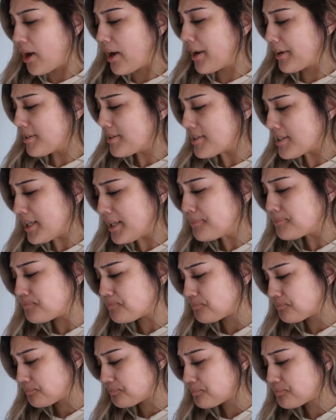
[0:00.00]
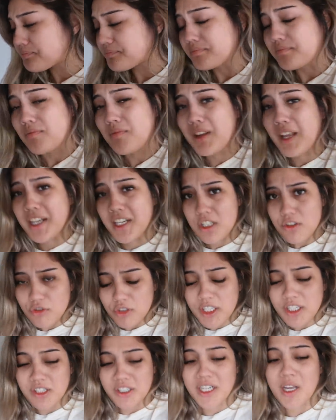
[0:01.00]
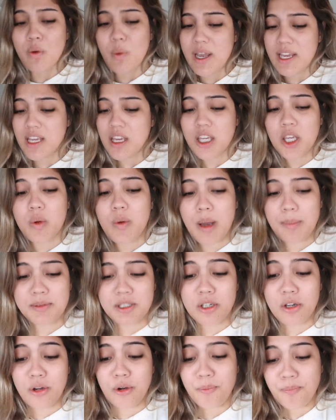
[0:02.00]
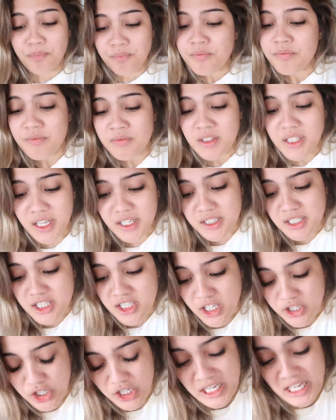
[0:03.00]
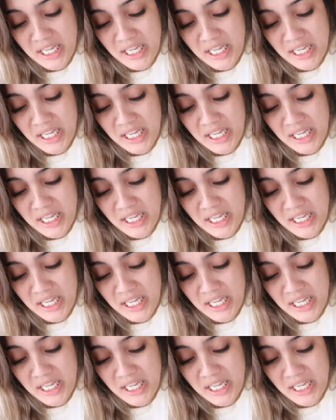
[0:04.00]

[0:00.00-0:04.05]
honestly. And it's really good at waking you up too because it's such a